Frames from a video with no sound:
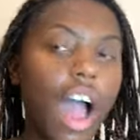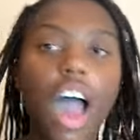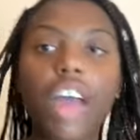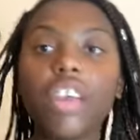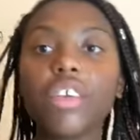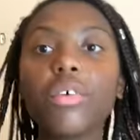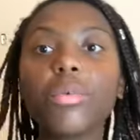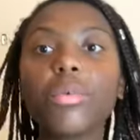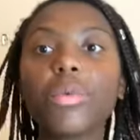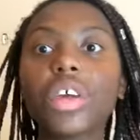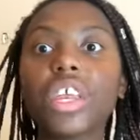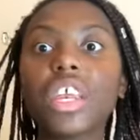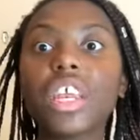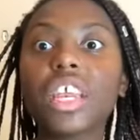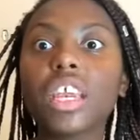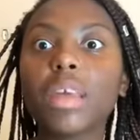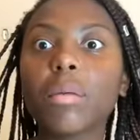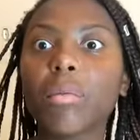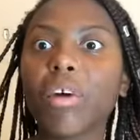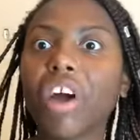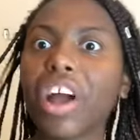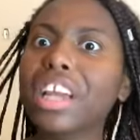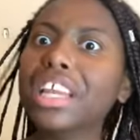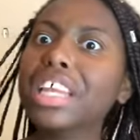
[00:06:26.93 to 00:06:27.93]
I don't read
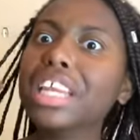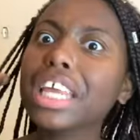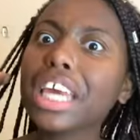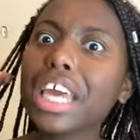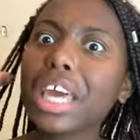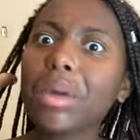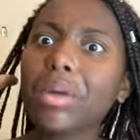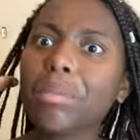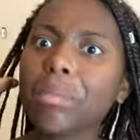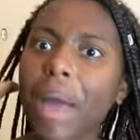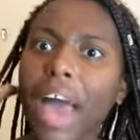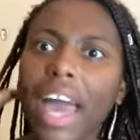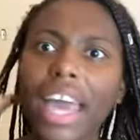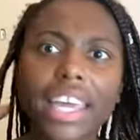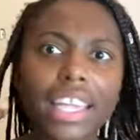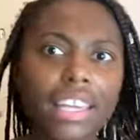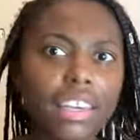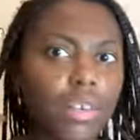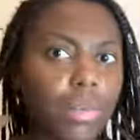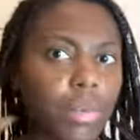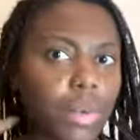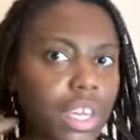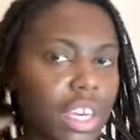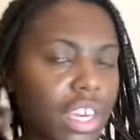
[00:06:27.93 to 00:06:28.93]
anymore. I need to get back
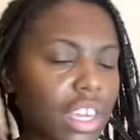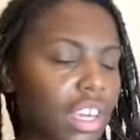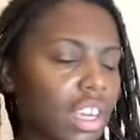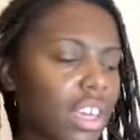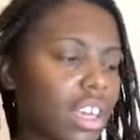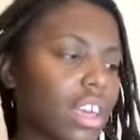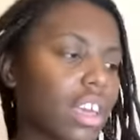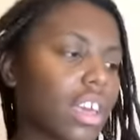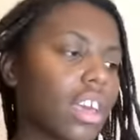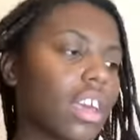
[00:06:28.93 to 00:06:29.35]
into reading.